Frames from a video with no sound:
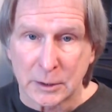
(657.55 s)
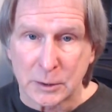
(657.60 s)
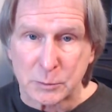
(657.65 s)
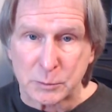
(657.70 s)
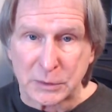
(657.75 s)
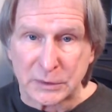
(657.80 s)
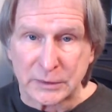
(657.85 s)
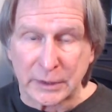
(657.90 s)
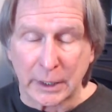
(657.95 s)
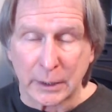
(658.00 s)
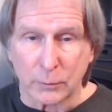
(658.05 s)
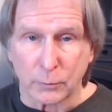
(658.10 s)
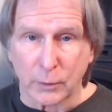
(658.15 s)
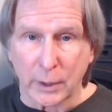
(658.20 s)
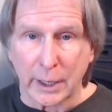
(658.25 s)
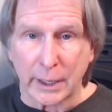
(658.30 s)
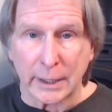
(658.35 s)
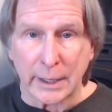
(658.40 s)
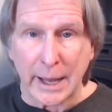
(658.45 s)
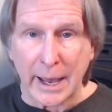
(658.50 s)
but that
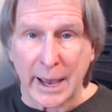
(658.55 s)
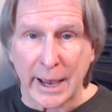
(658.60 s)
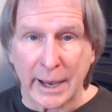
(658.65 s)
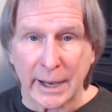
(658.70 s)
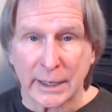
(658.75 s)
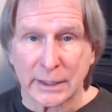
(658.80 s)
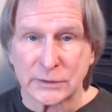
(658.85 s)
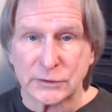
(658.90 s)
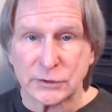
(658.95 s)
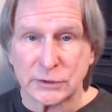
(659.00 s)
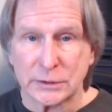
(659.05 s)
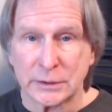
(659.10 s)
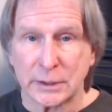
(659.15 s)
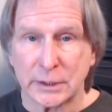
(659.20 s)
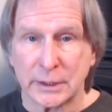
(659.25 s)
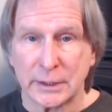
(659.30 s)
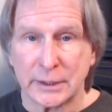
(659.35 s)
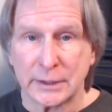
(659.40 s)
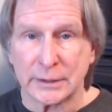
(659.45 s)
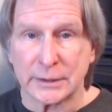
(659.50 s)
right action
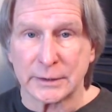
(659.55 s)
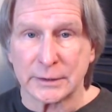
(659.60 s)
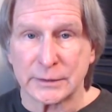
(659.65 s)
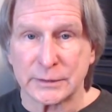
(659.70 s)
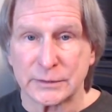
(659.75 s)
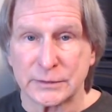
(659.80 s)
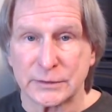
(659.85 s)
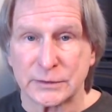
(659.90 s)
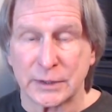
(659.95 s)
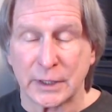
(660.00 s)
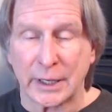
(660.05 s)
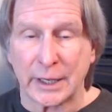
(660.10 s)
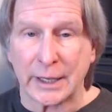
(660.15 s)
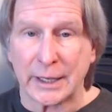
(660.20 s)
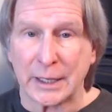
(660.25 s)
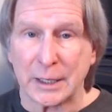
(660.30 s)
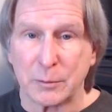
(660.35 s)
is a